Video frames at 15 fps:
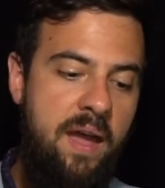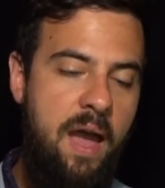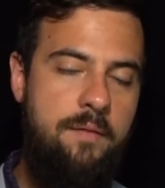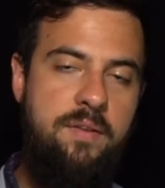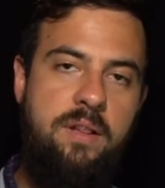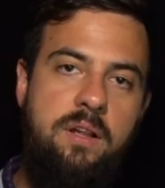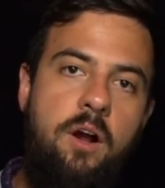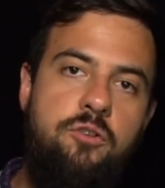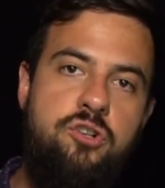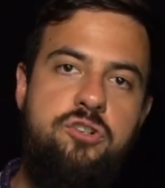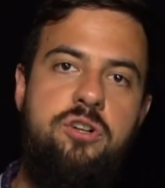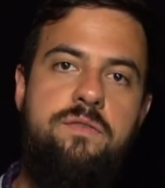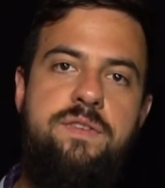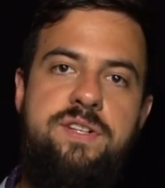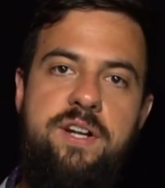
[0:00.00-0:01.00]
having a larger
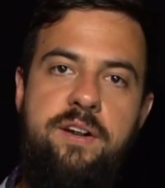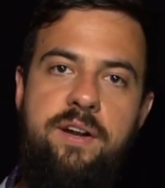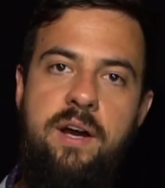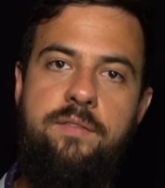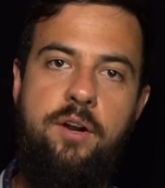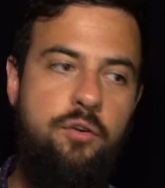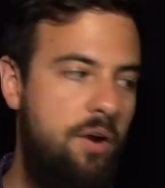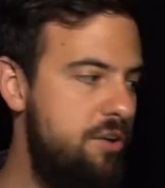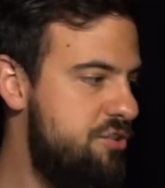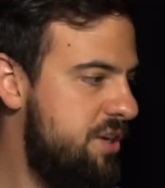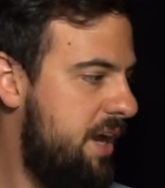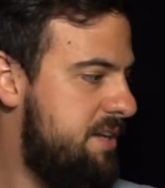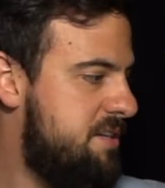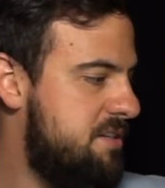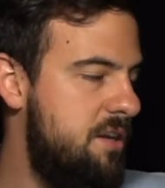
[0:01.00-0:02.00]
surface area of a crushed
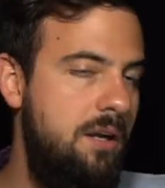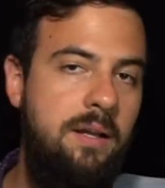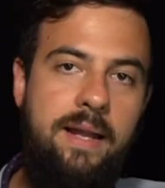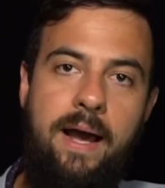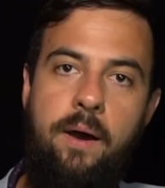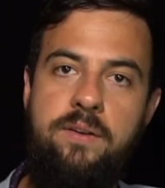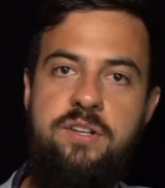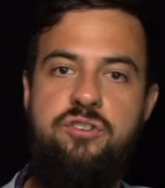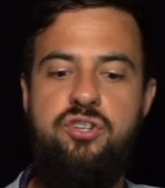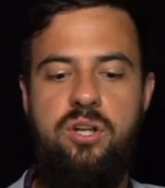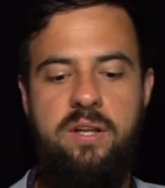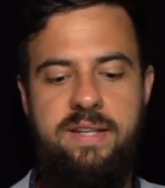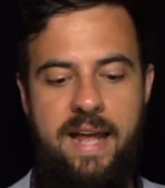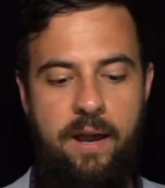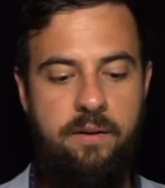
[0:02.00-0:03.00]
ice is going to allow it to chill
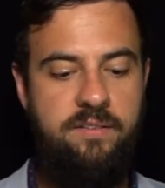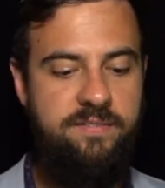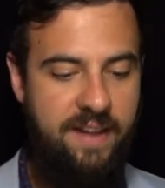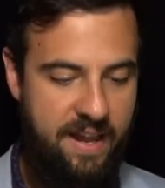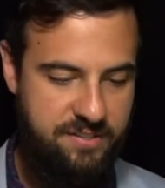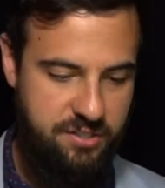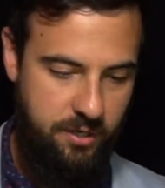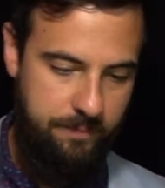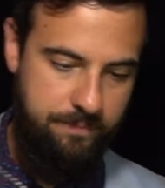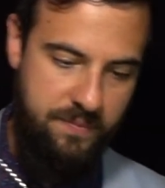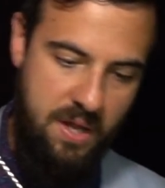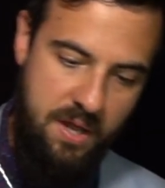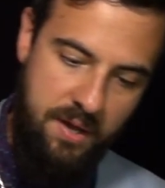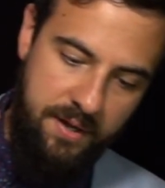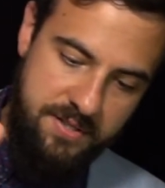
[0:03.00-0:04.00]
it down faster.
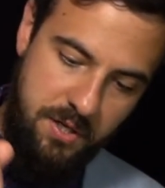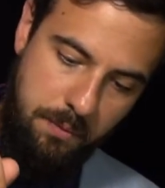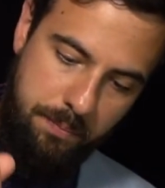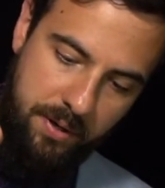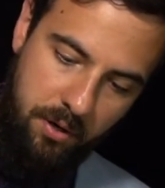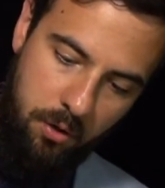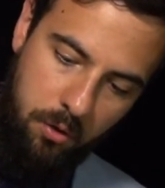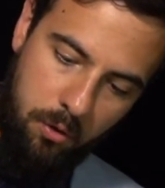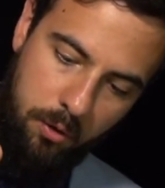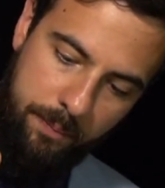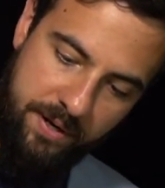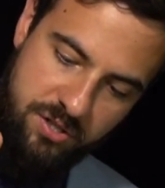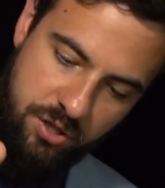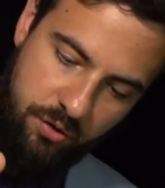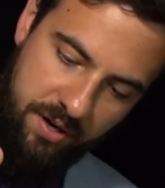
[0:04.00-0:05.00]
So put a whole
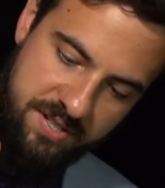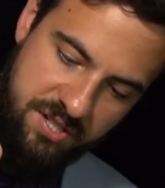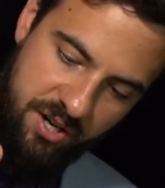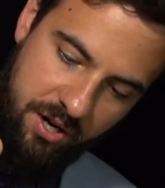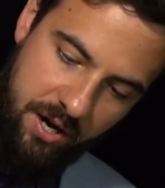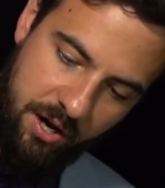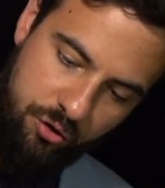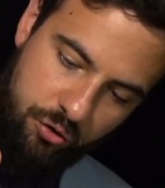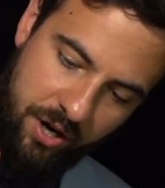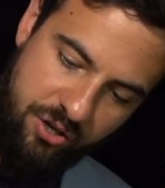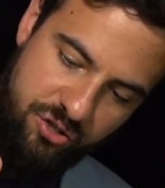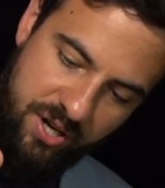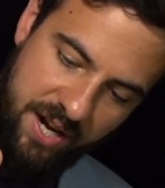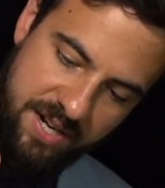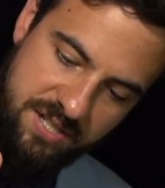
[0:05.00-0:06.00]
bunch of
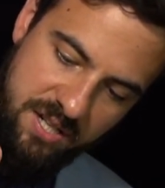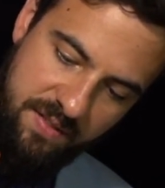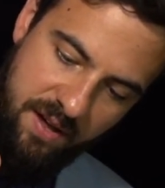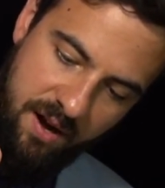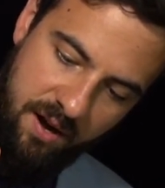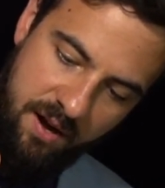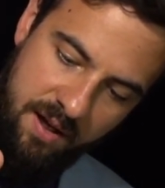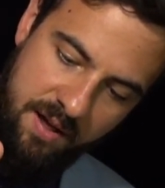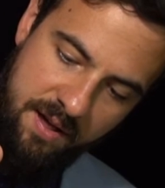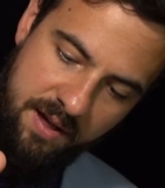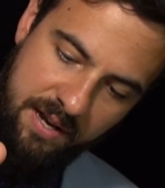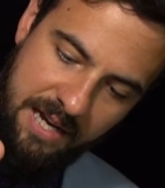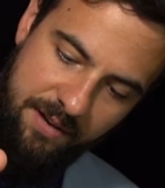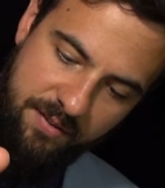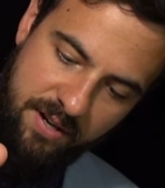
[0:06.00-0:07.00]
crushed ice in there,
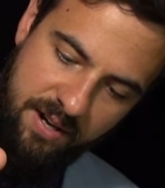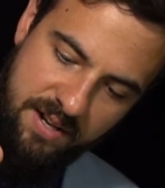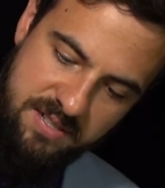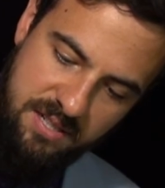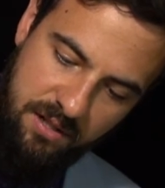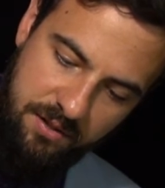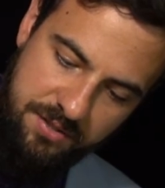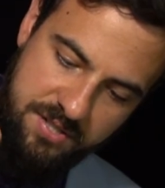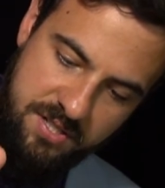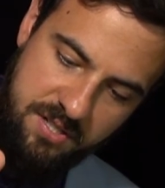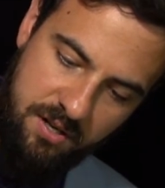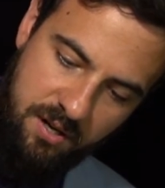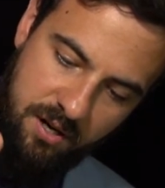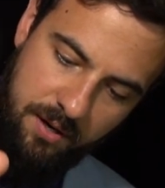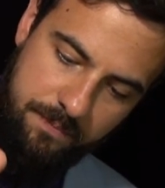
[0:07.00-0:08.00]
give it a nice little
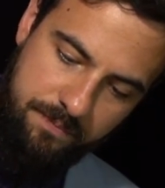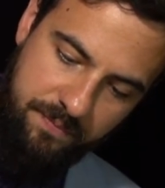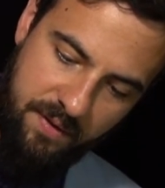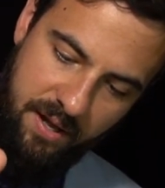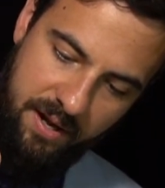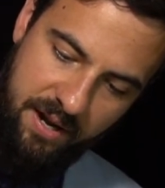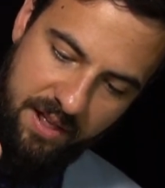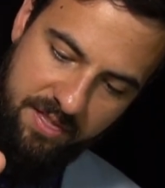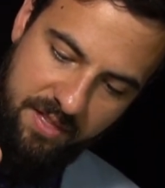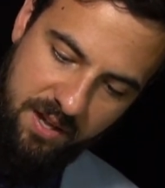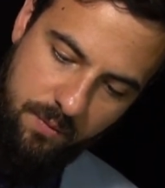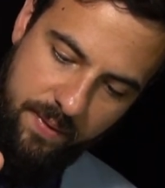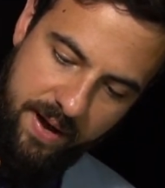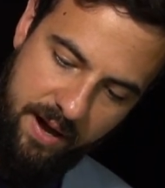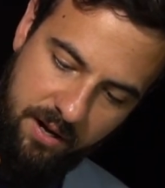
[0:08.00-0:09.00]
stir, and I
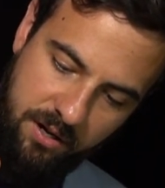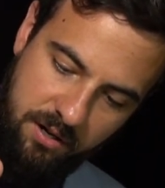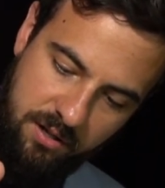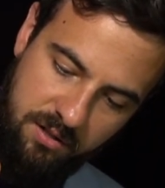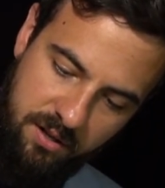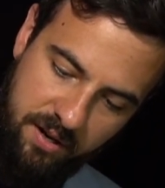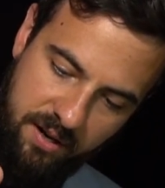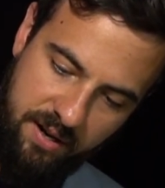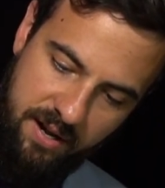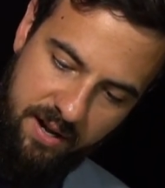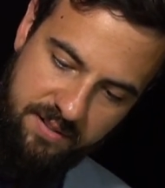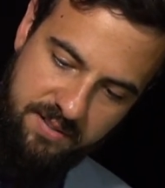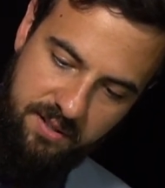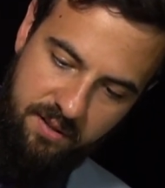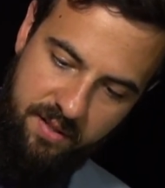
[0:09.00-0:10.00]
think we got a good looking
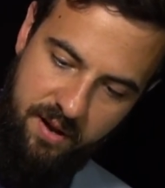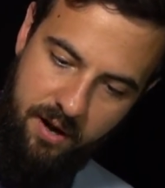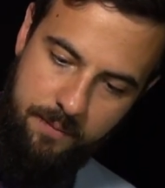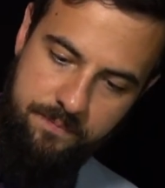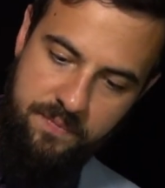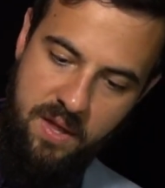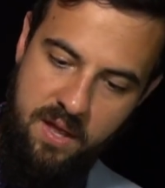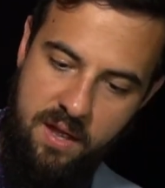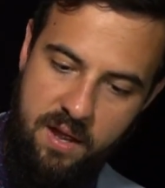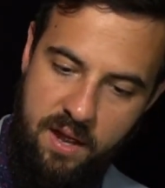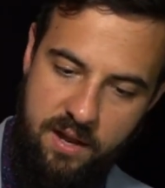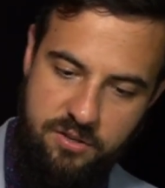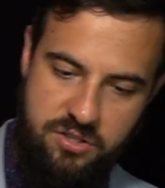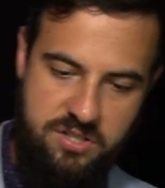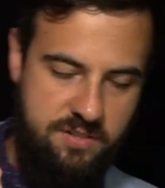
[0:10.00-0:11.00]
cocktail there.
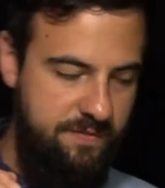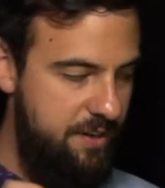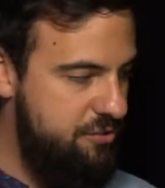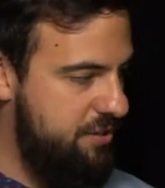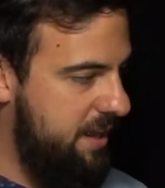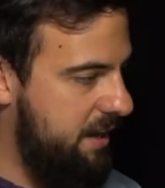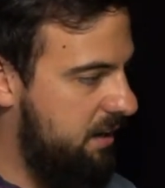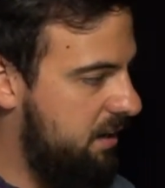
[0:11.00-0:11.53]
Just to finish that